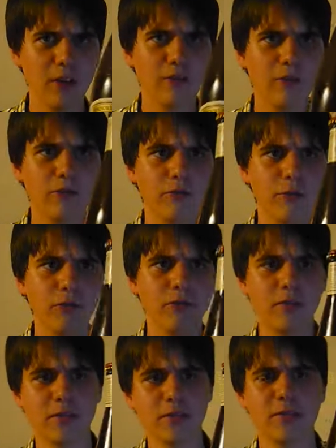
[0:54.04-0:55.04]
if you've
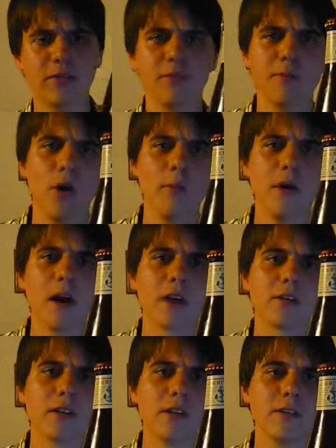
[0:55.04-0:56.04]
noticed, this is a bomb
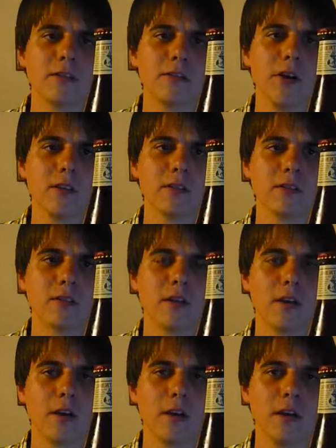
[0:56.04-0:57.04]
actually. It's not
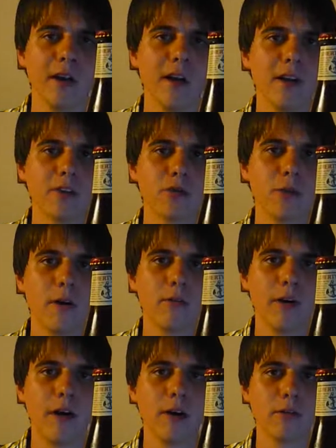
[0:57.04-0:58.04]
a
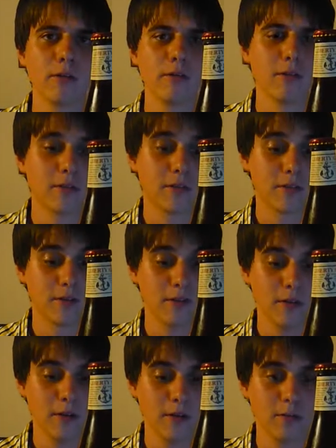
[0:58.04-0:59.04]

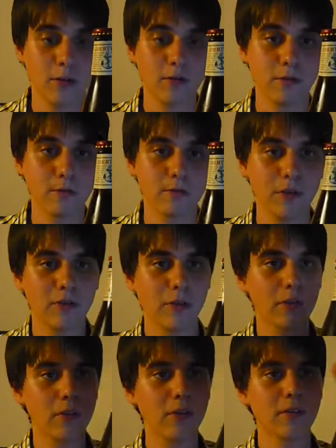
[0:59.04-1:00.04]
12-ounce bottle, even
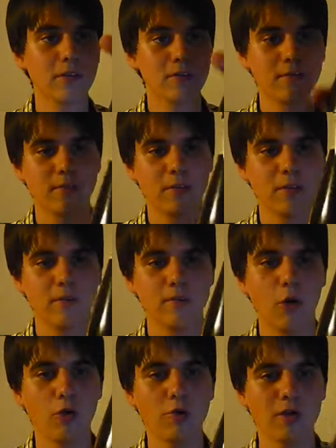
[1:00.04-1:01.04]
though it looks
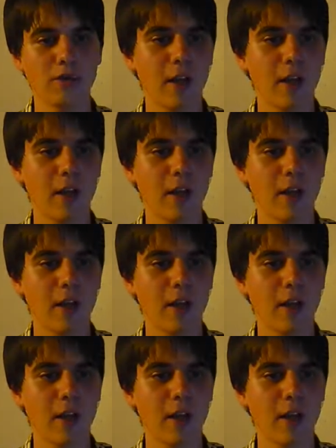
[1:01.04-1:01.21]
almost